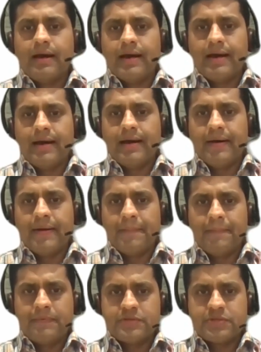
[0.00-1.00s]
Uh,
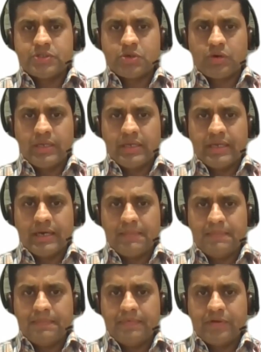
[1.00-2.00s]
scrolling up,
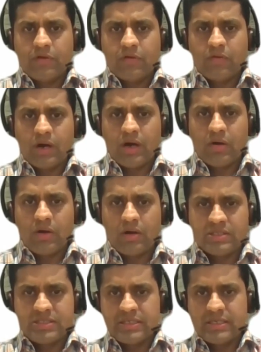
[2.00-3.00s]
so how
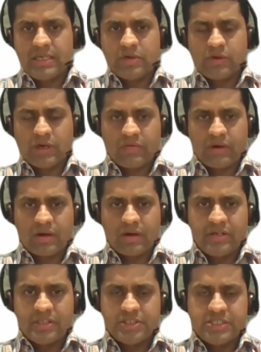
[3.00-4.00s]
long does it take to acquire
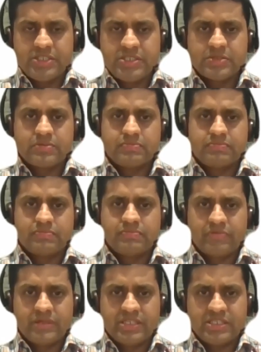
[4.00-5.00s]
100 genes?
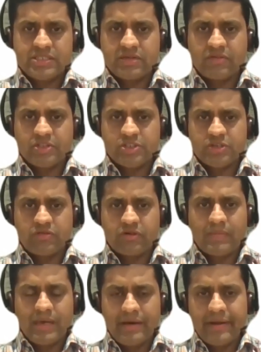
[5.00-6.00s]
This is a question
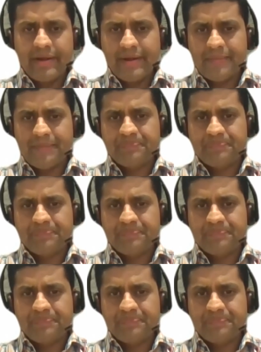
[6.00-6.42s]
from Eric.